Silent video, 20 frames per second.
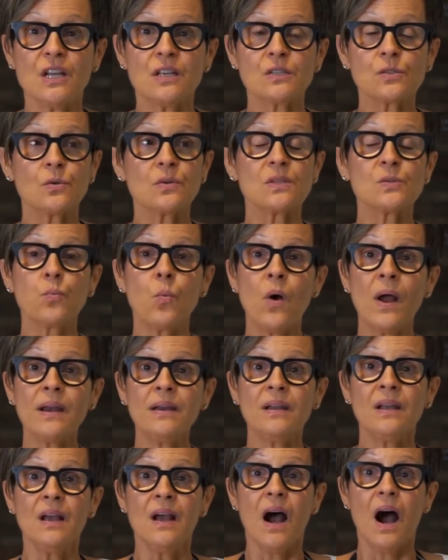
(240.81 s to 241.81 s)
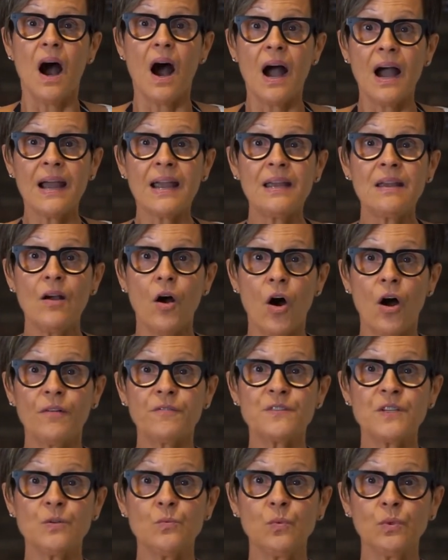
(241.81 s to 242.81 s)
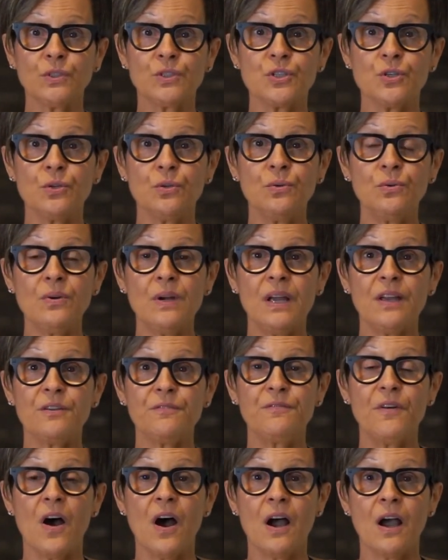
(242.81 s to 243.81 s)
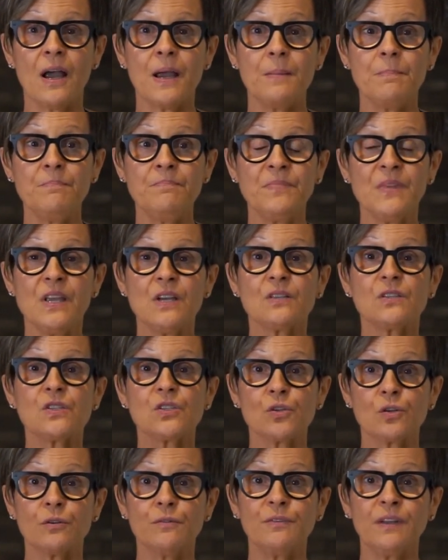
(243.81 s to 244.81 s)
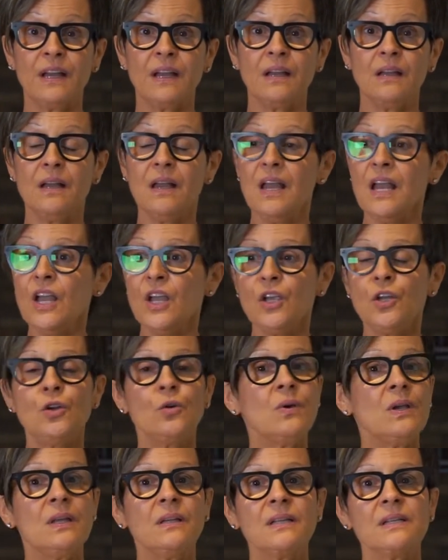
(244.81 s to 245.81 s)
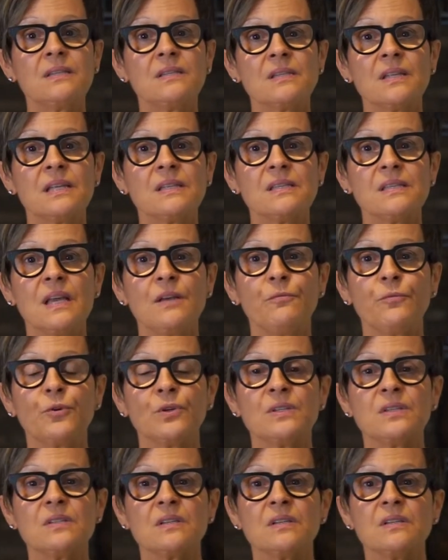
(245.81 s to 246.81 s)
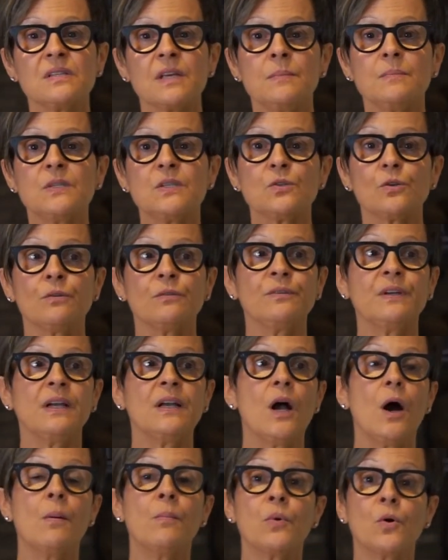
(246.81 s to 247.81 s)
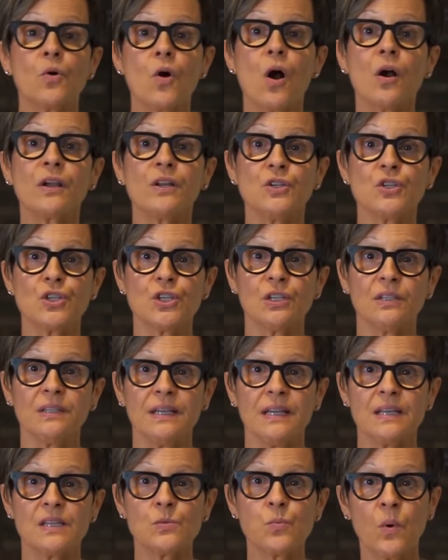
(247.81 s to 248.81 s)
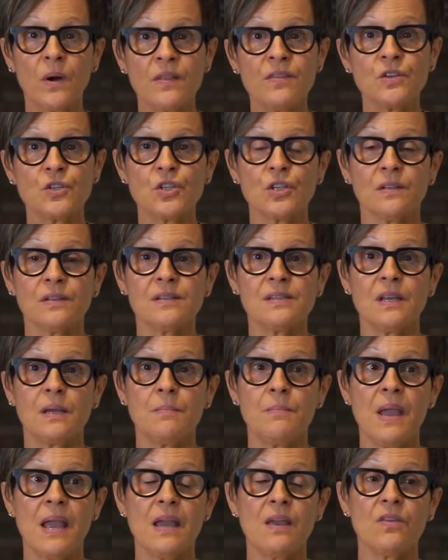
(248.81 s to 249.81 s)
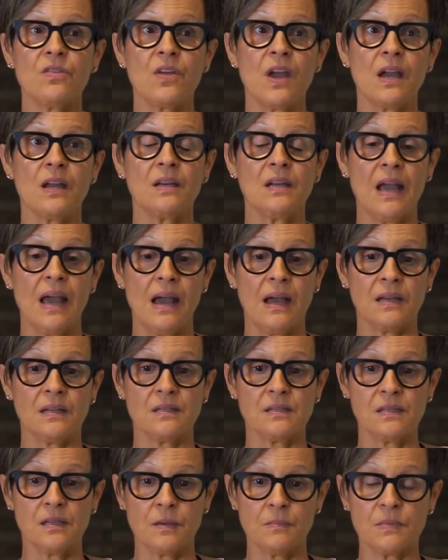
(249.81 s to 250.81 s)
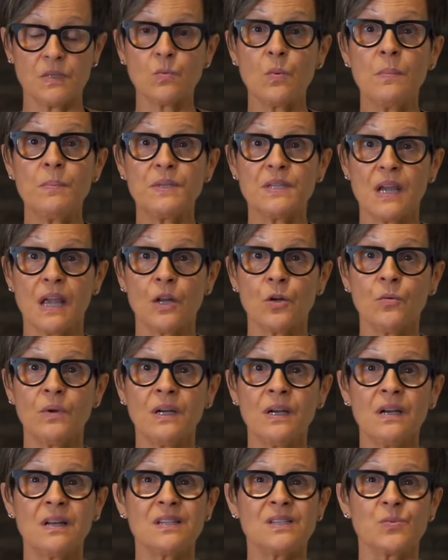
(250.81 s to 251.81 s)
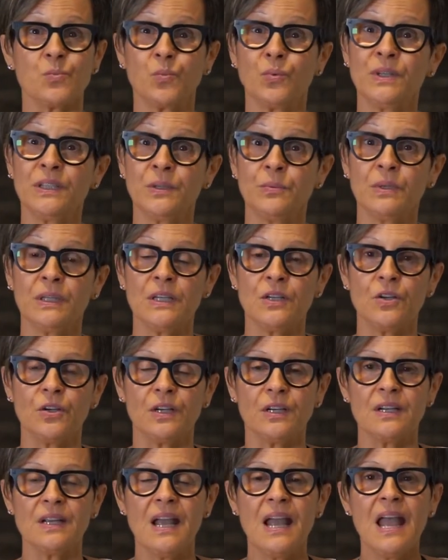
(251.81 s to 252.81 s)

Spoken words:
So it's what I often will do if I'm serving, let's say for instance, I'm serving a Moroccan chili. It's one of the chilies I make that has sweet potato in it. It's really, really good.